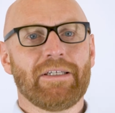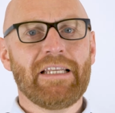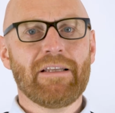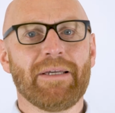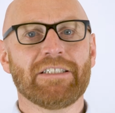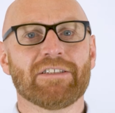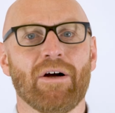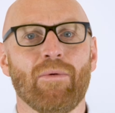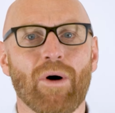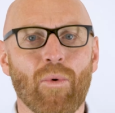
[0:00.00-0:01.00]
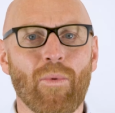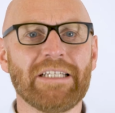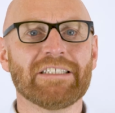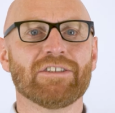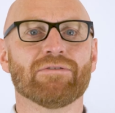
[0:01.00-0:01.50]
In the meantime, while
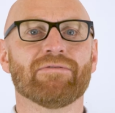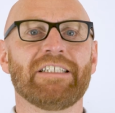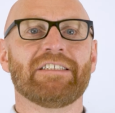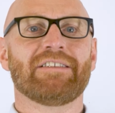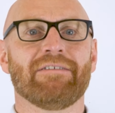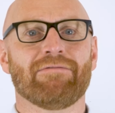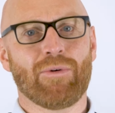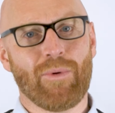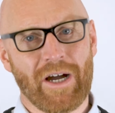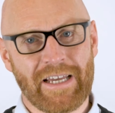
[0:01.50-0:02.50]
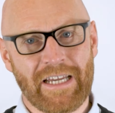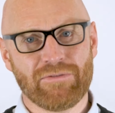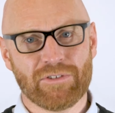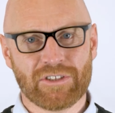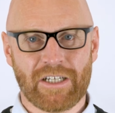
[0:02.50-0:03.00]
waiting to reach the required age
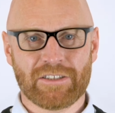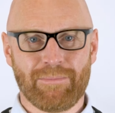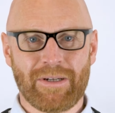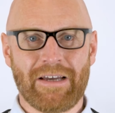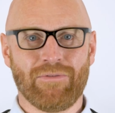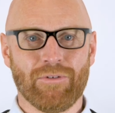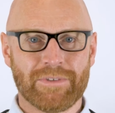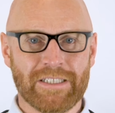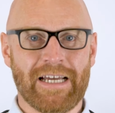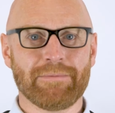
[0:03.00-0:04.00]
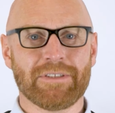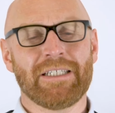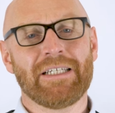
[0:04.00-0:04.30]
for certain platforms and apps,